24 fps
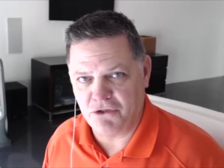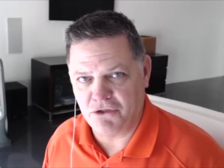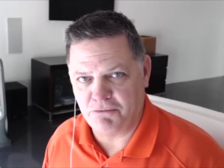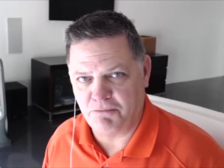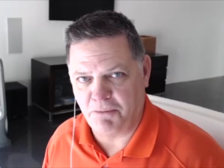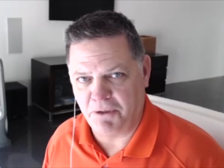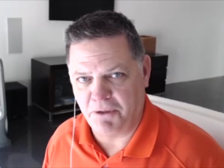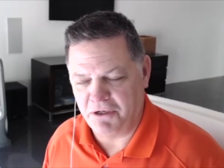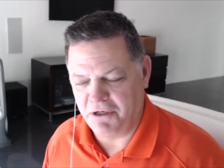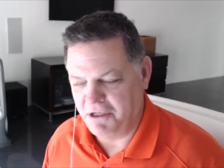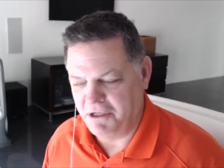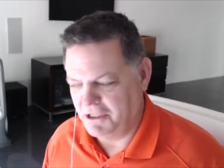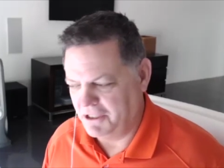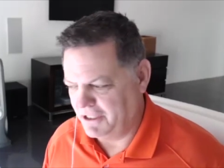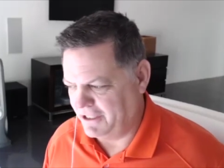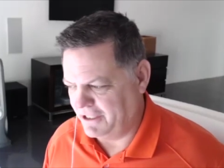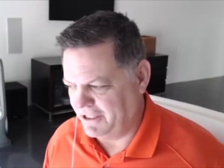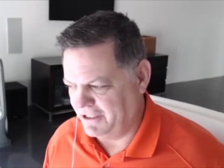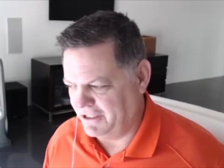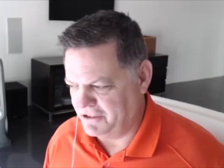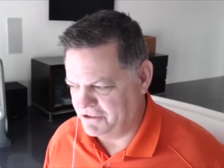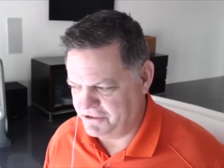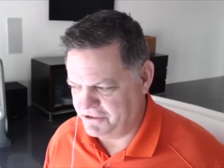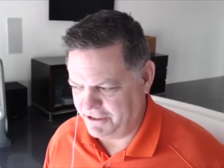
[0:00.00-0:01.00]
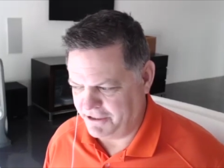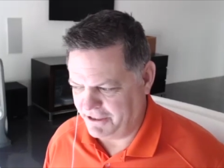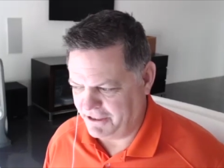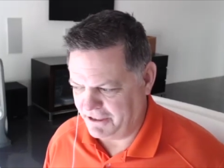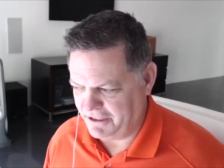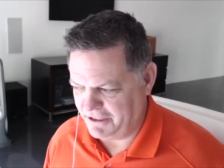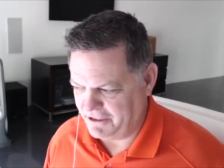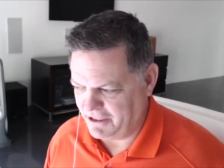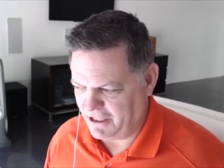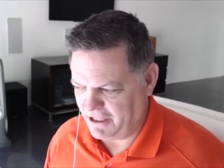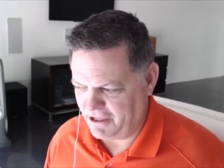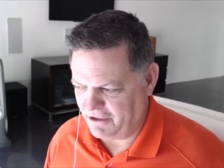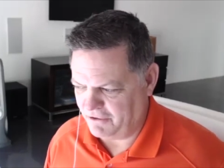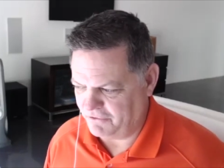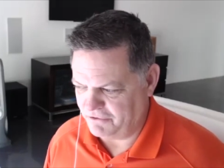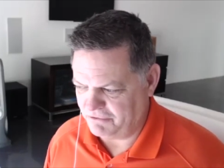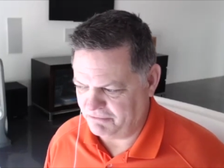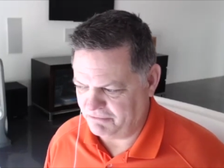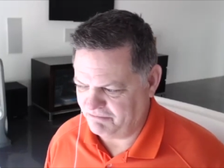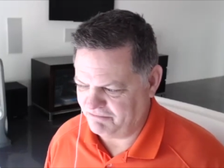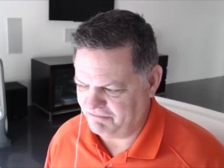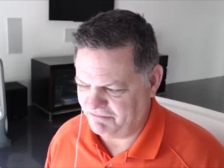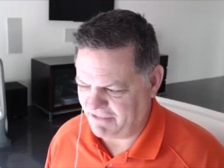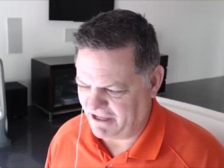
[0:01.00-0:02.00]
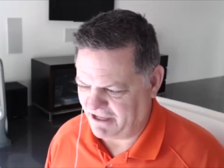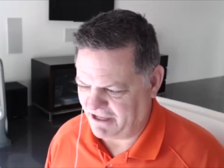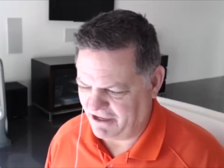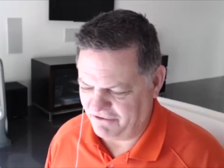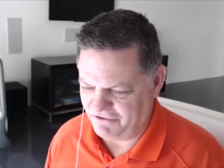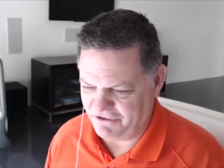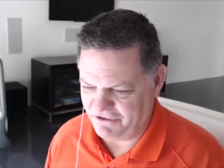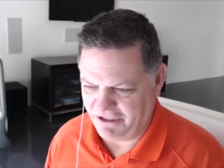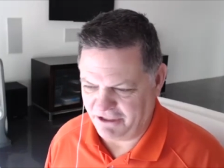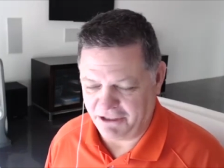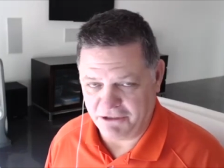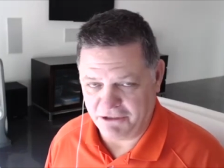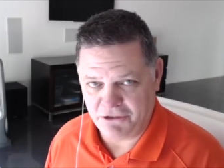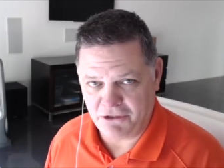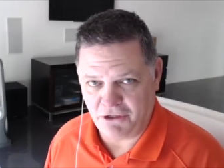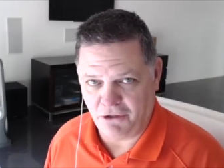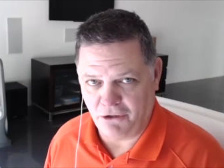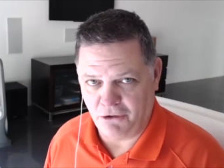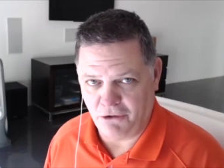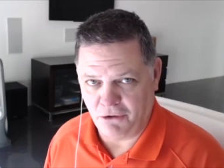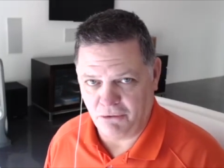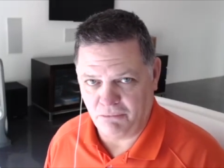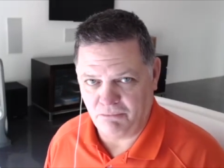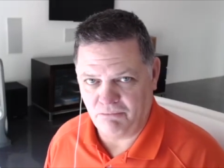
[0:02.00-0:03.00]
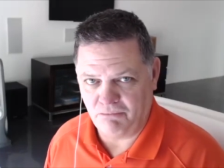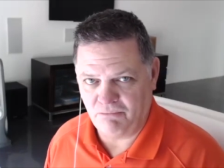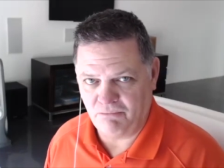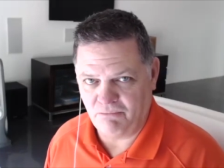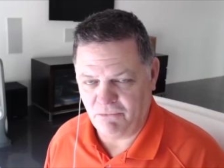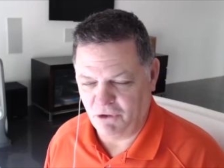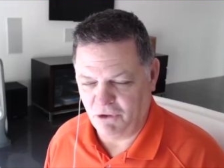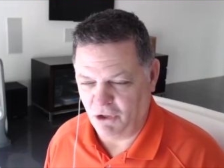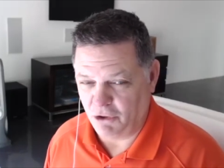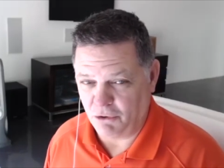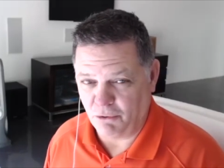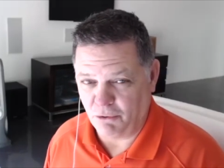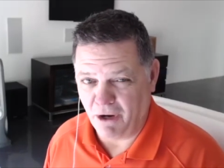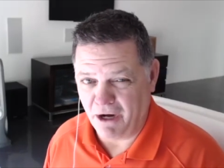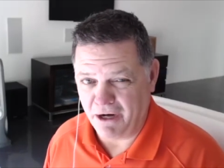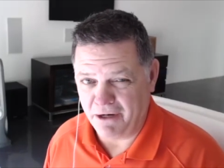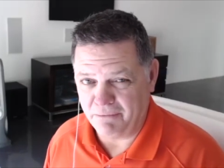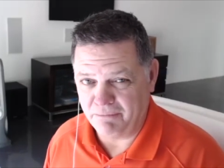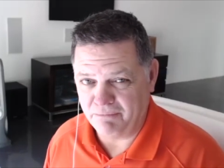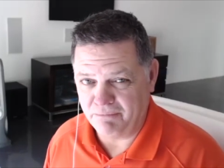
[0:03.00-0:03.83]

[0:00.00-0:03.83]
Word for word: but in the city, I don't I don't think it's going to look right.